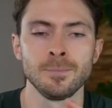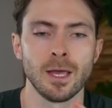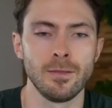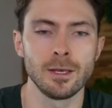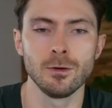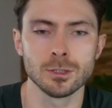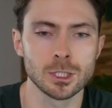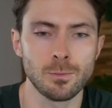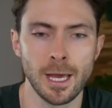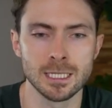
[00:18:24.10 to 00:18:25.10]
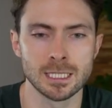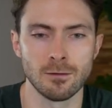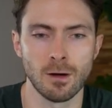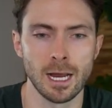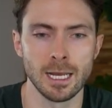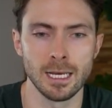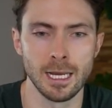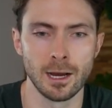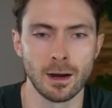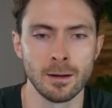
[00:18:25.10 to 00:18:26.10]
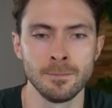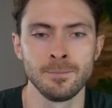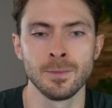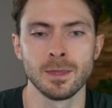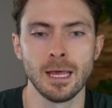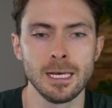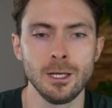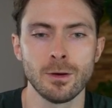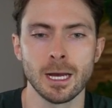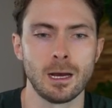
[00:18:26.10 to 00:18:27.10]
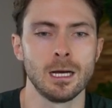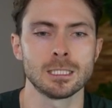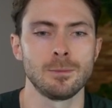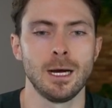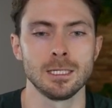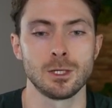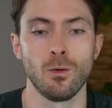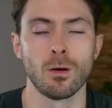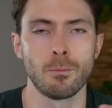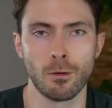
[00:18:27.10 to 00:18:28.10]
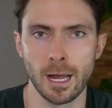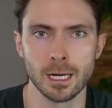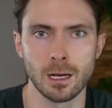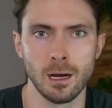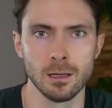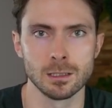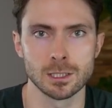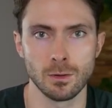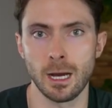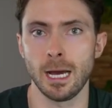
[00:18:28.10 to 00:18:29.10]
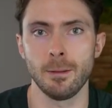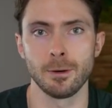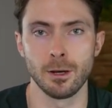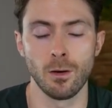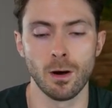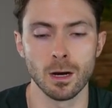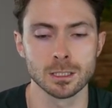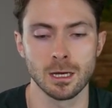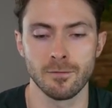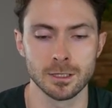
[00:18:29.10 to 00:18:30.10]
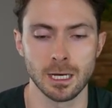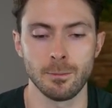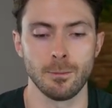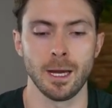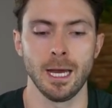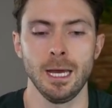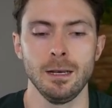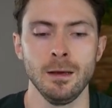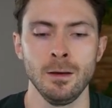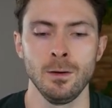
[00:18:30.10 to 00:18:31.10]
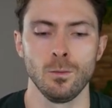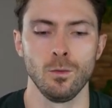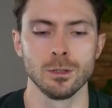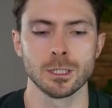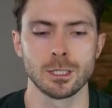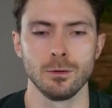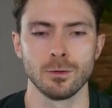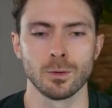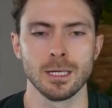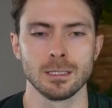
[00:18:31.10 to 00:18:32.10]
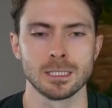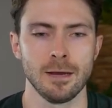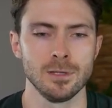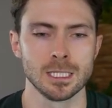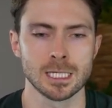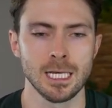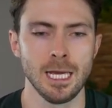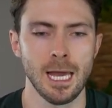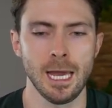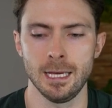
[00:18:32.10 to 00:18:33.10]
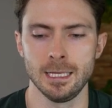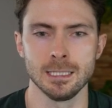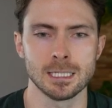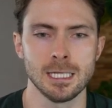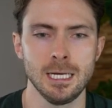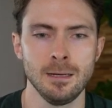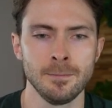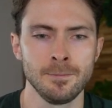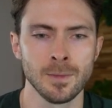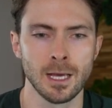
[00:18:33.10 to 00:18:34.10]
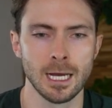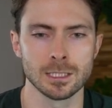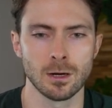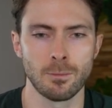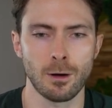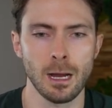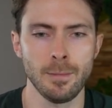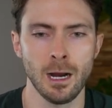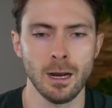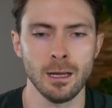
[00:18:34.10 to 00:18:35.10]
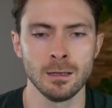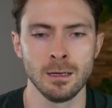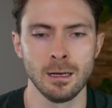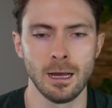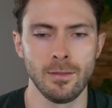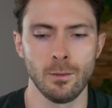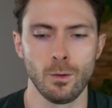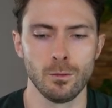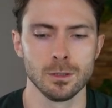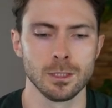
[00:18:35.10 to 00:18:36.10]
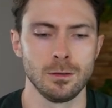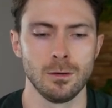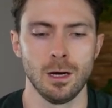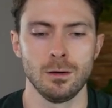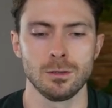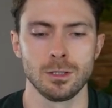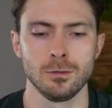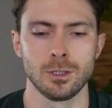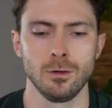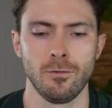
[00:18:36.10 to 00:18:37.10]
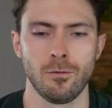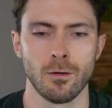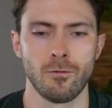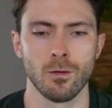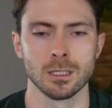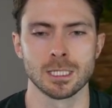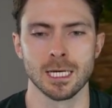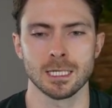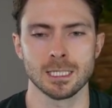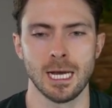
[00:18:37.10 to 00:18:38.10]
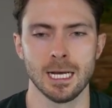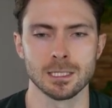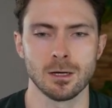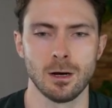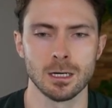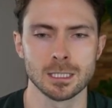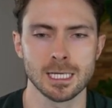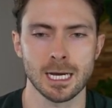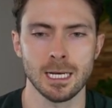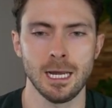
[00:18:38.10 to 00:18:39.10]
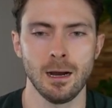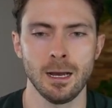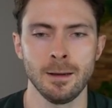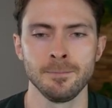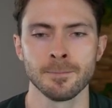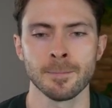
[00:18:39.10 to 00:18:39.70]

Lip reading: And then you'll just paste it right in here. Then you can customize your brand colors. So I happen to know ours off the top of my head. We'll just do 37C AEC as our primary, and then we will do 022446 as our secondary,